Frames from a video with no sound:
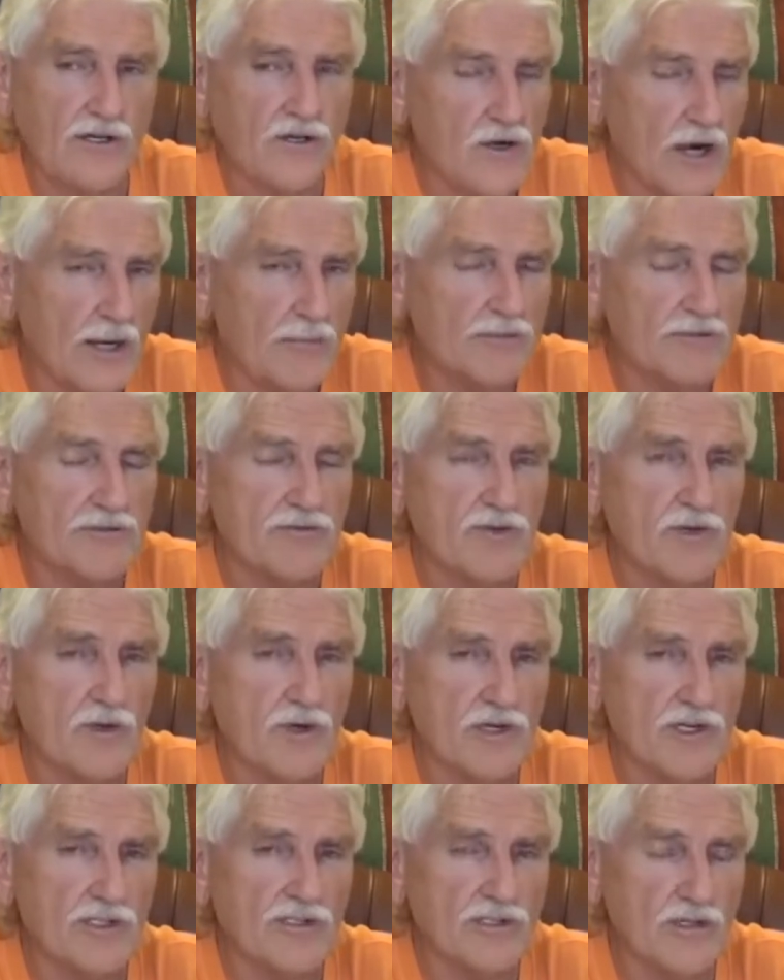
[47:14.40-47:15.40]
grapes, of
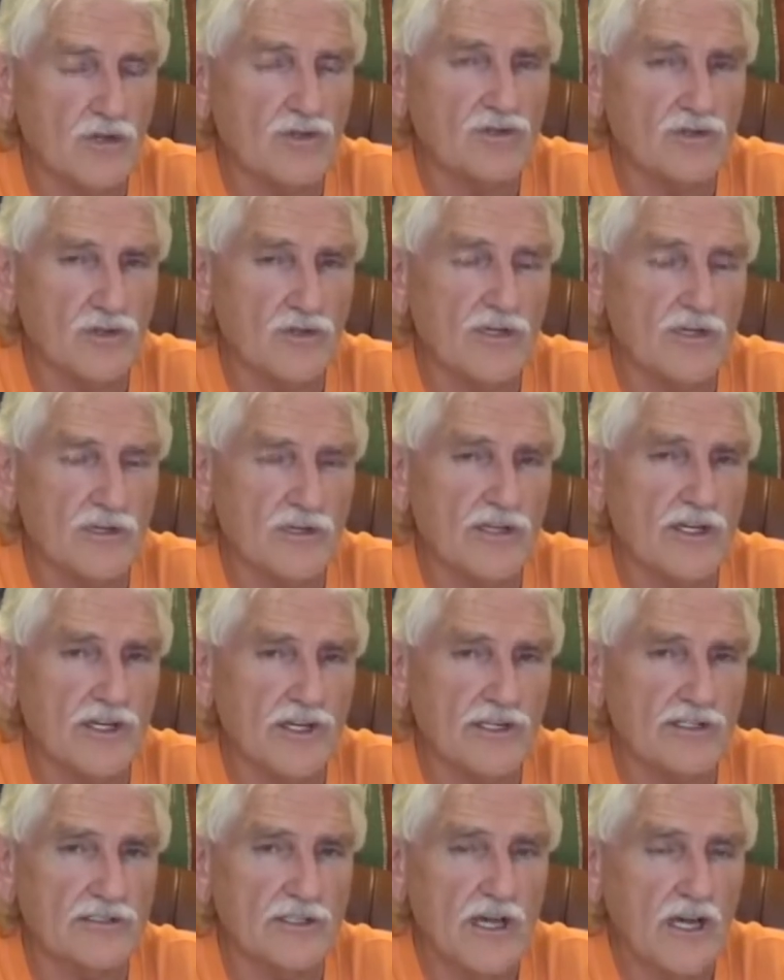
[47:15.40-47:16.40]
course, those sort of
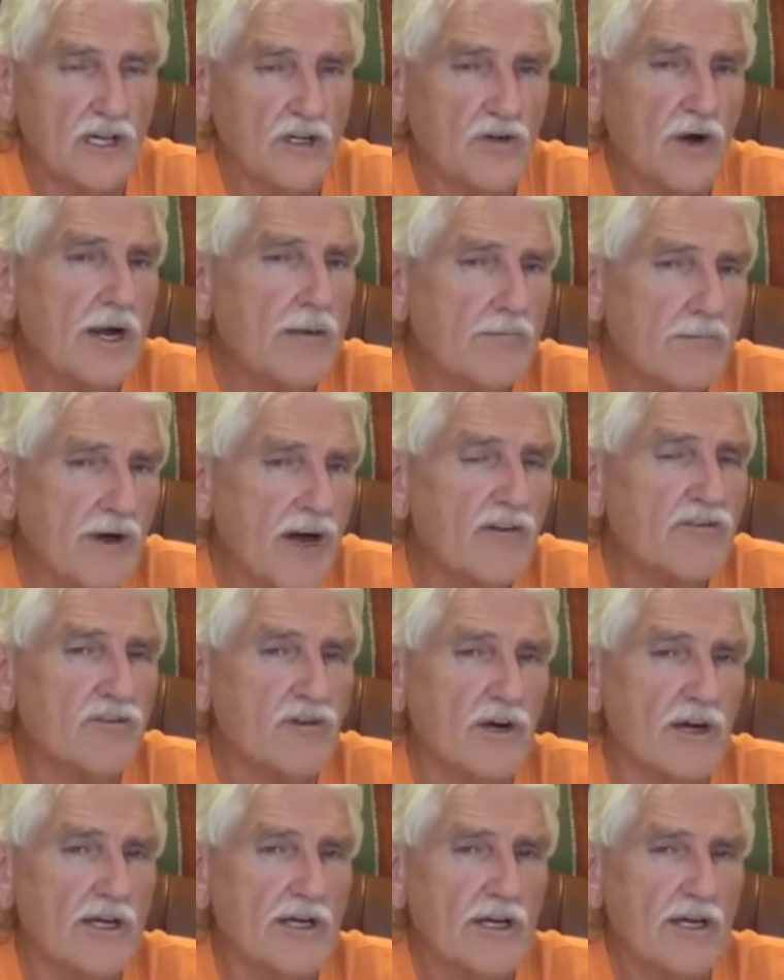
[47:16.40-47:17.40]
things. Great
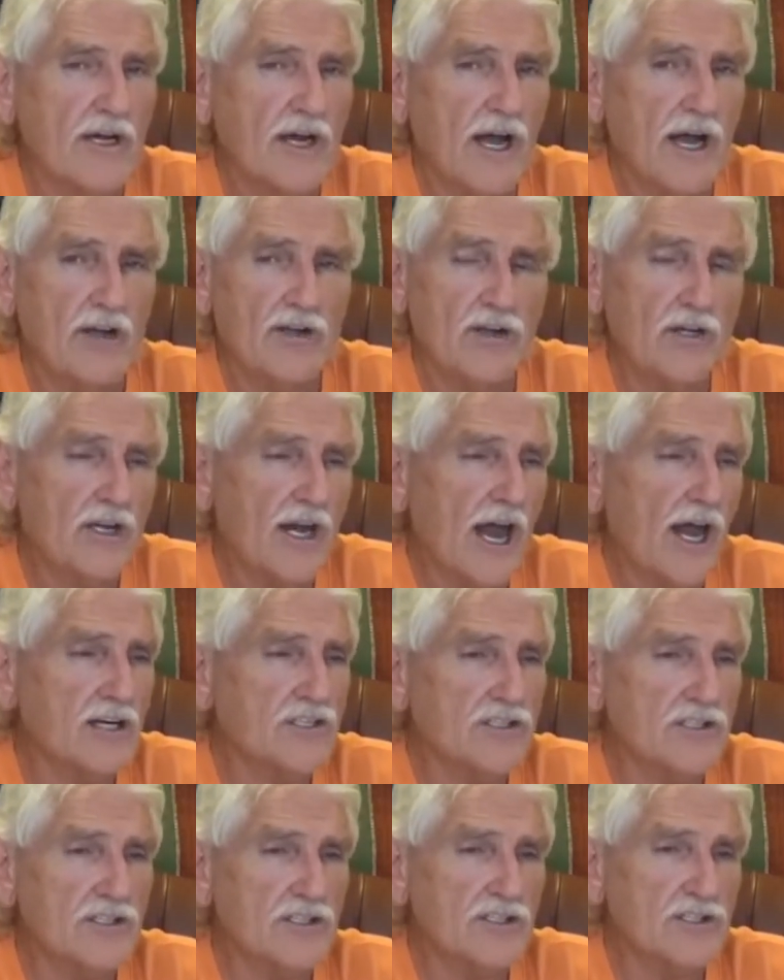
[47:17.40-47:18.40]
buffering. You could
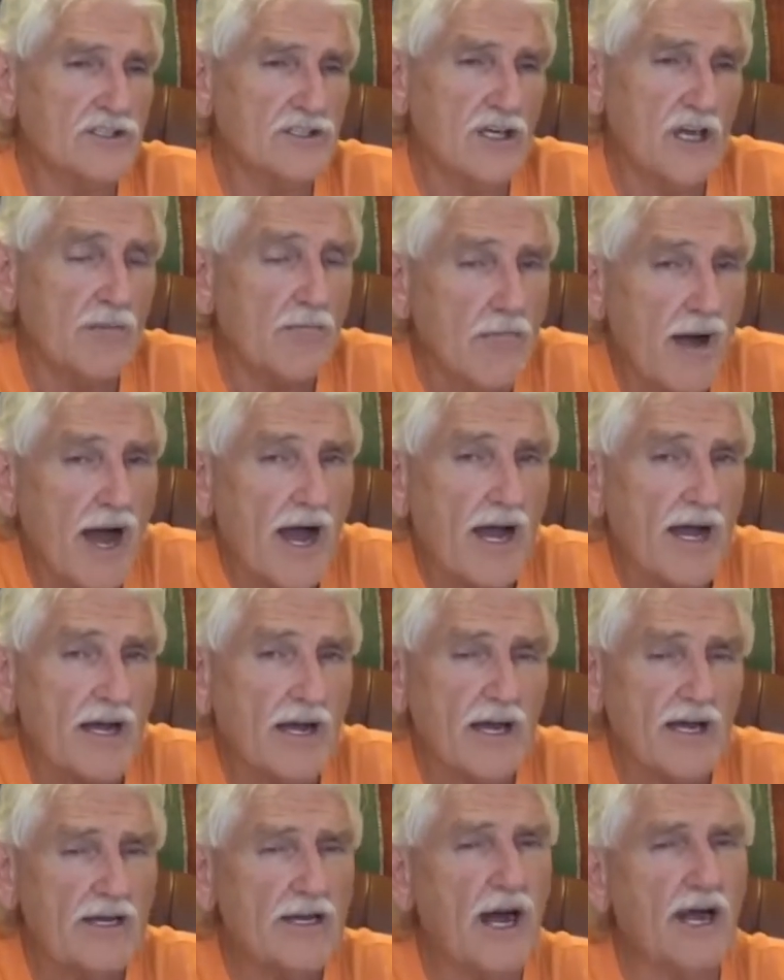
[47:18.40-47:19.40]
actually
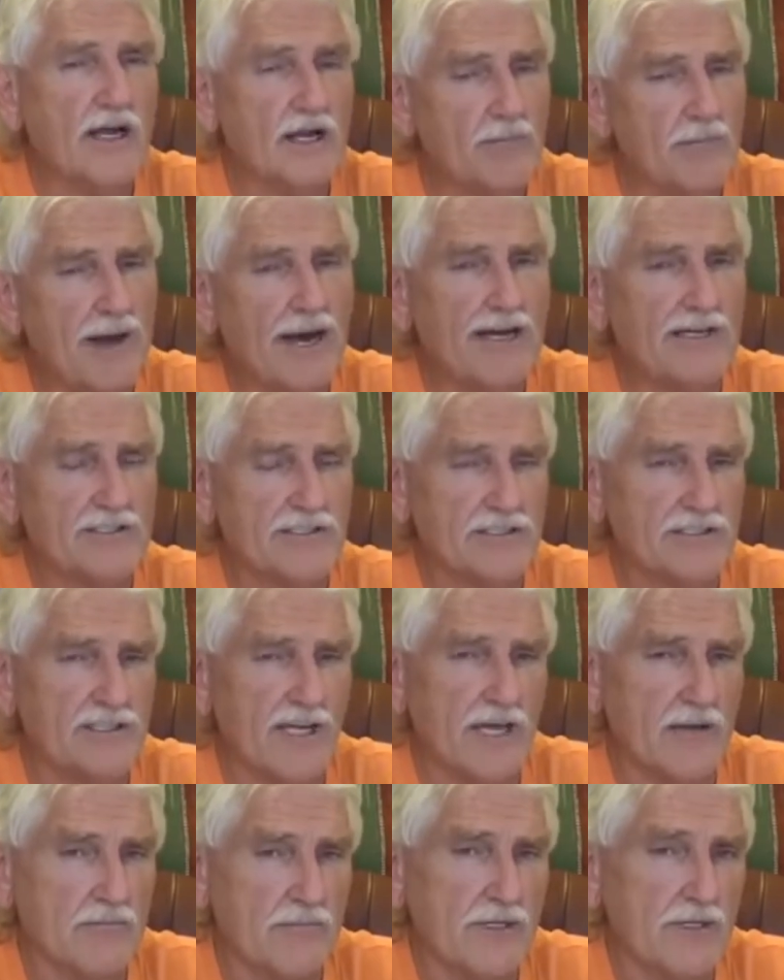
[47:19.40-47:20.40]
combine, not combine at the
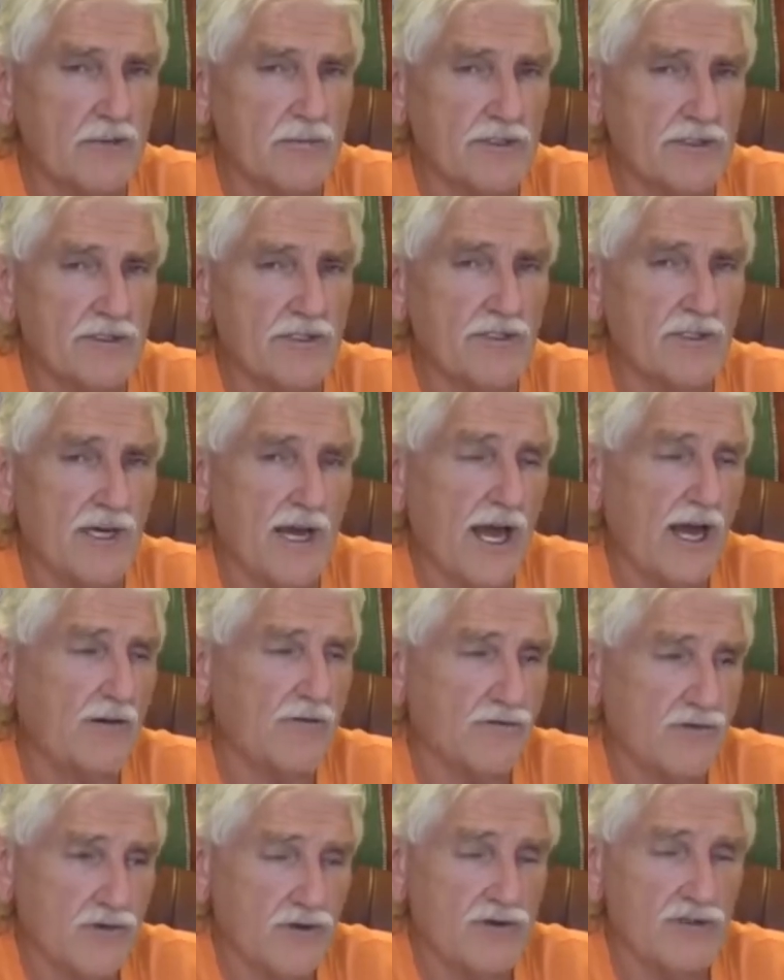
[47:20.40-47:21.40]
same meal, but you could
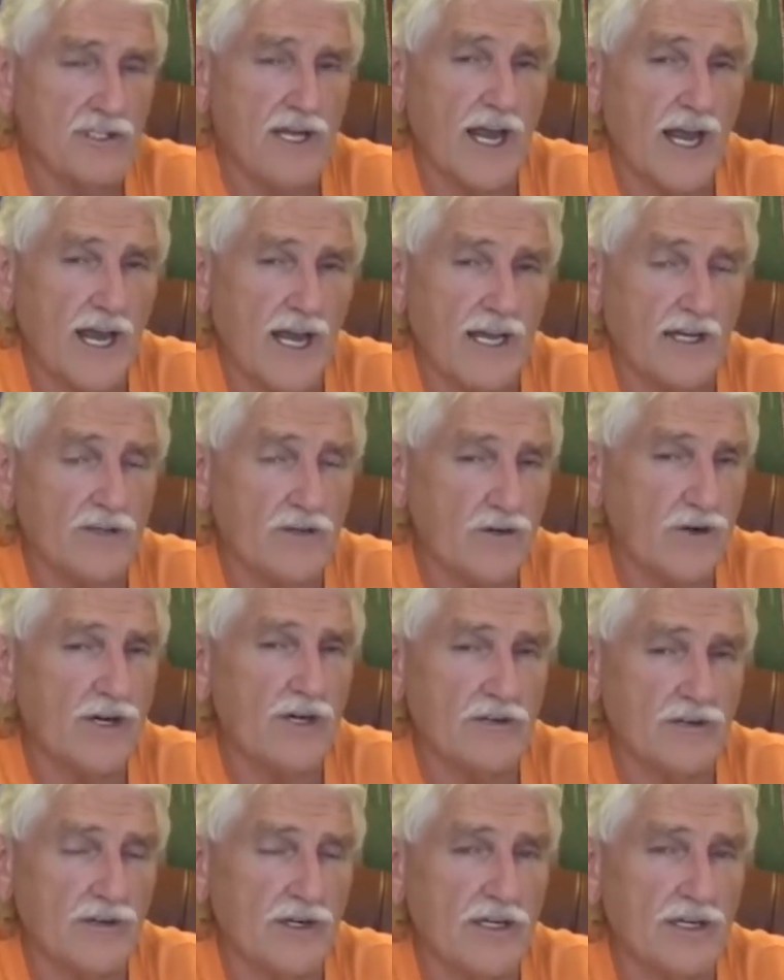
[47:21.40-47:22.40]
have fruits and
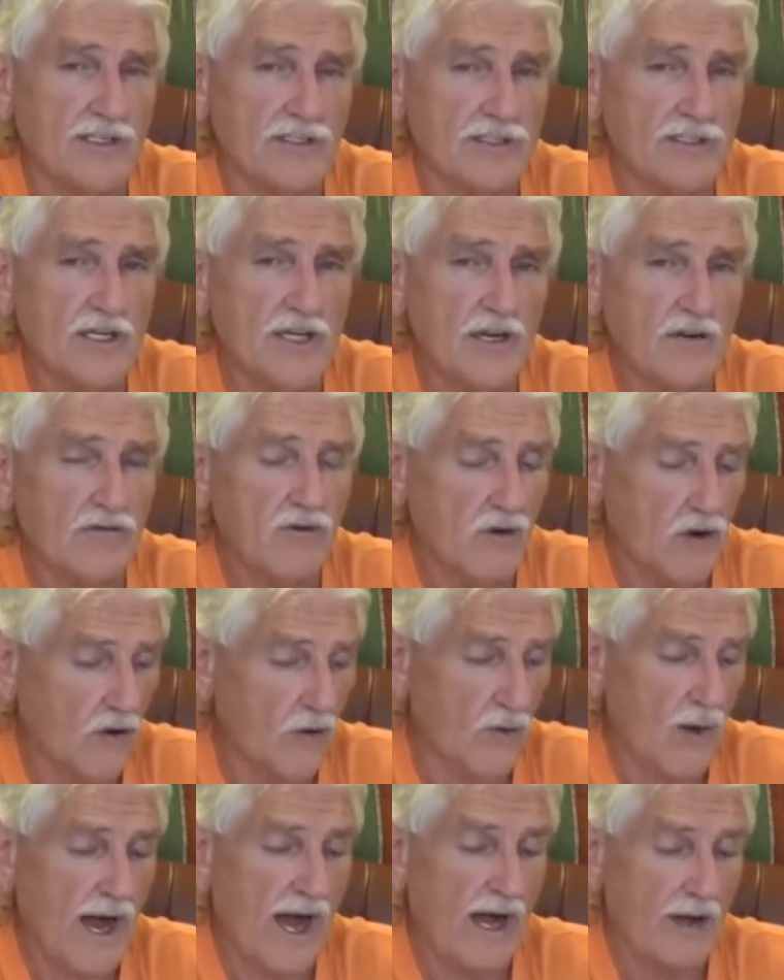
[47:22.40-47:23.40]
green drinks for
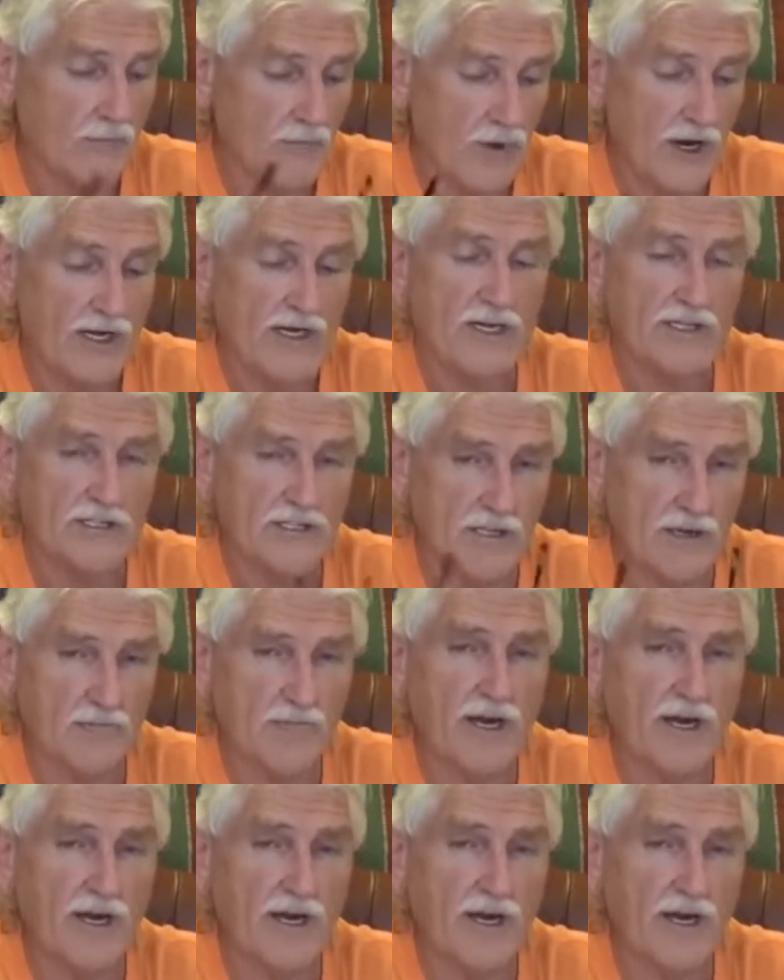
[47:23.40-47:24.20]
a while, breaking